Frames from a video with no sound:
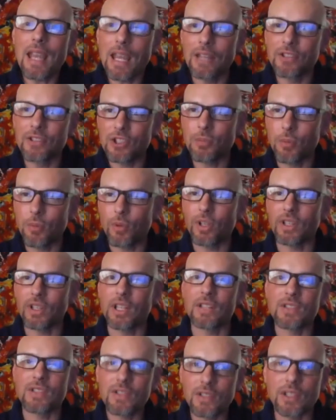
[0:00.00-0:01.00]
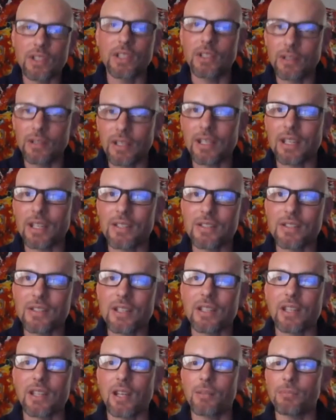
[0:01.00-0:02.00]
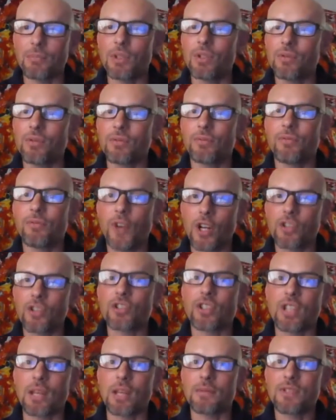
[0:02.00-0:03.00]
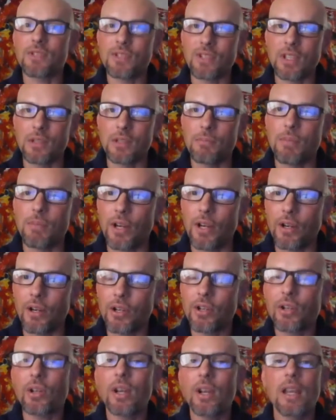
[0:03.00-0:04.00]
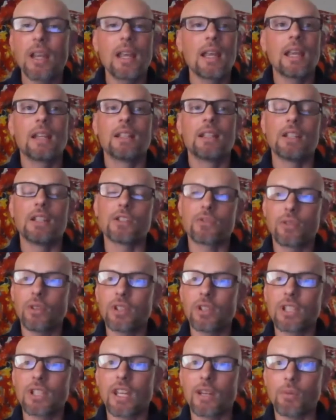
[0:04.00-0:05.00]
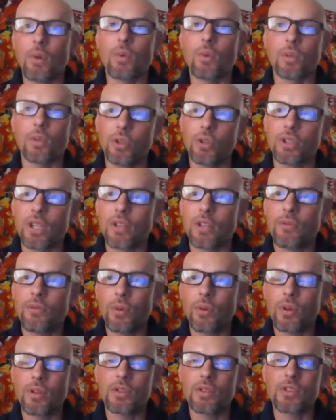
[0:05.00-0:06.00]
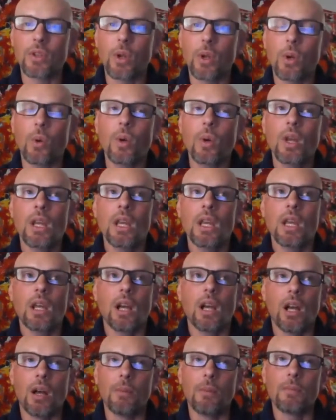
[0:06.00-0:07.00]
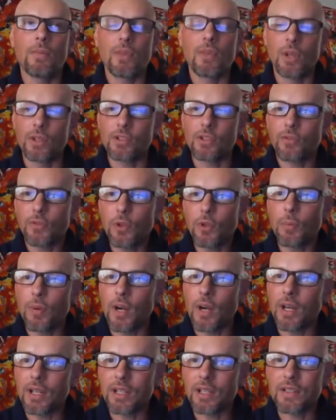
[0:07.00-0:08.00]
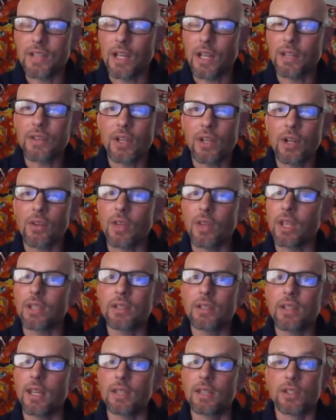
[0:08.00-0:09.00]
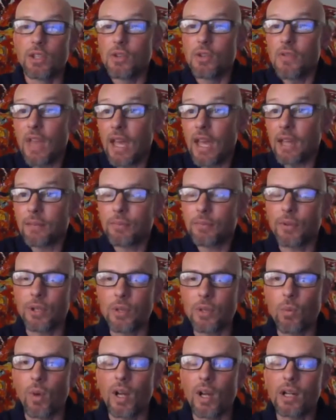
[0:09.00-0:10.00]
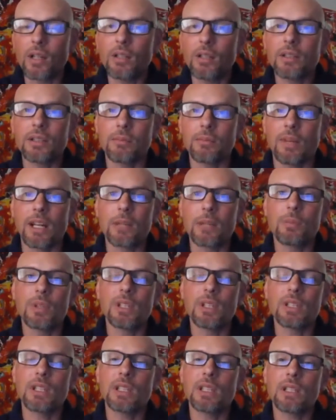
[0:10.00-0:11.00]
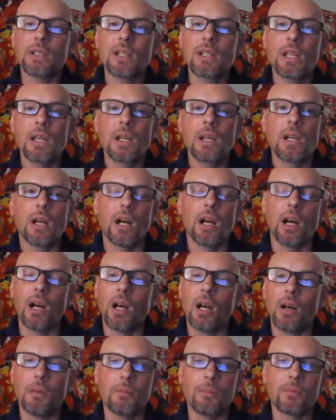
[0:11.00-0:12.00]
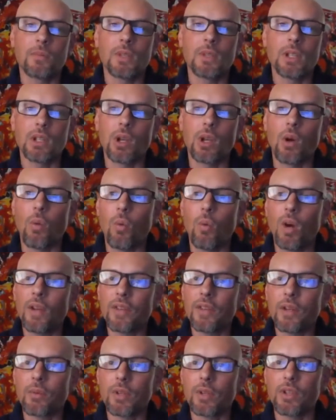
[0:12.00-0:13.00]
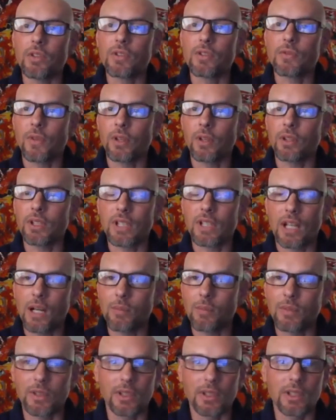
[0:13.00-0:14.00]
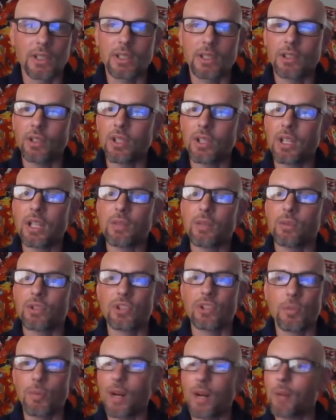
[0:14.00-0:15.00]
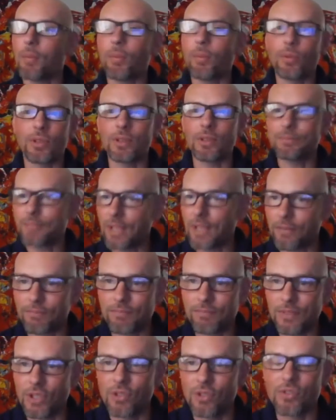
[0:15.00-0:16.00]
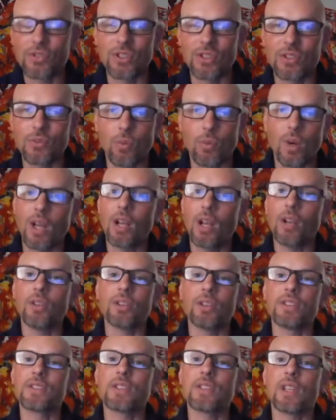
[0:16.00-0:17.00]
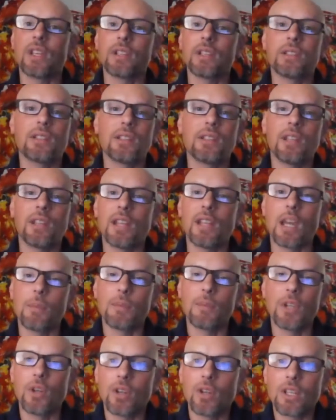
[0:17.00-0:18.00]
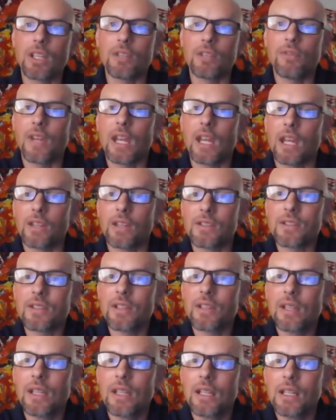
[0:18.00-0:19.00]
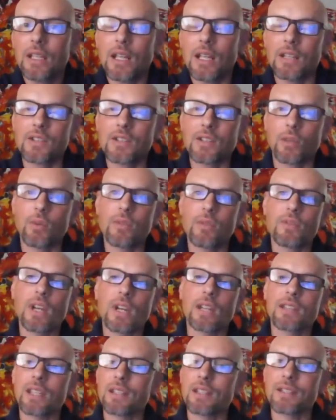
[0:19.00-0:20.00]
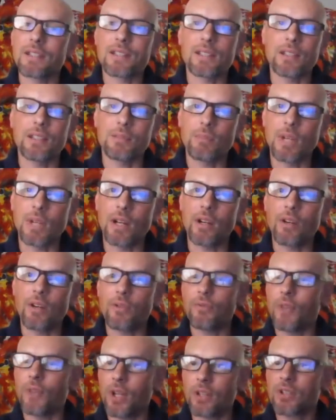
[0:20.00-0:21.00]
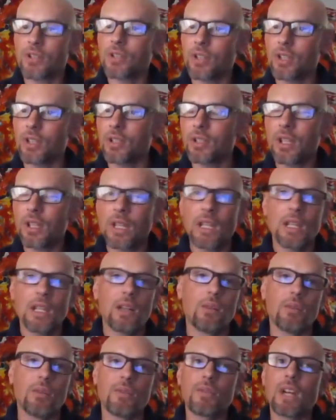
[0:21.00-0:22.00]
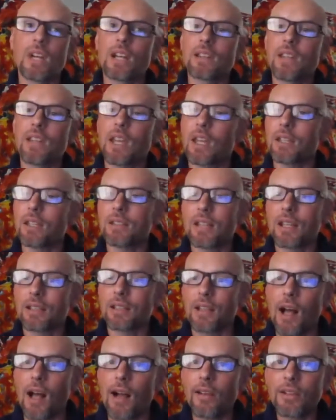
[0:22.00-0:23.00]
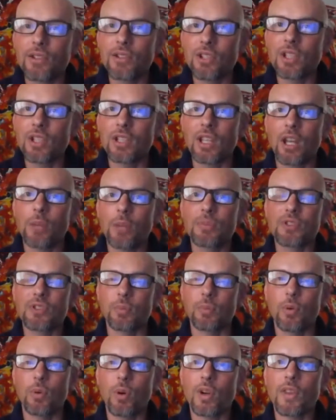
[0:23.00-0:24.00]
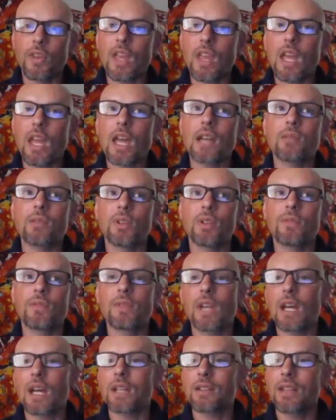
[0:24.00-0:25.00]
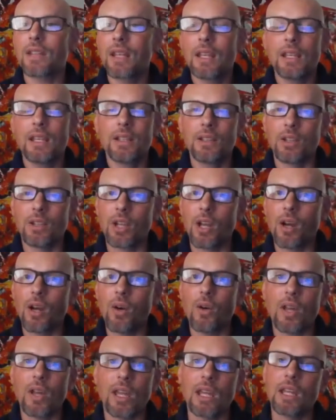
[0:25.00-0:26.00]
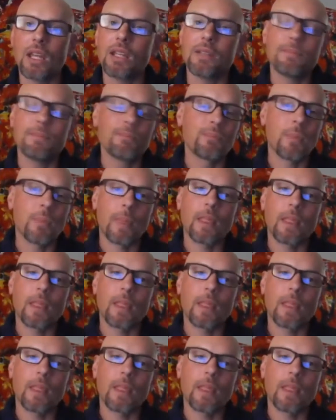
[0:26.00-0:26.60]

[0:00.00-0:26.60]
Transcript: and supporting that skin, like I said, that immune function, that skin barrier is really kind of what we're looking for. So um, there's a few products out there that, that do that pretty well, in my opinion. Um, you know, one that we use fairly commonly in the clinic, which you probably have used as well, is the Epiotic Advanced. And so we've got that skin barrier function. We've got that technology to help support that. We've got, you know, a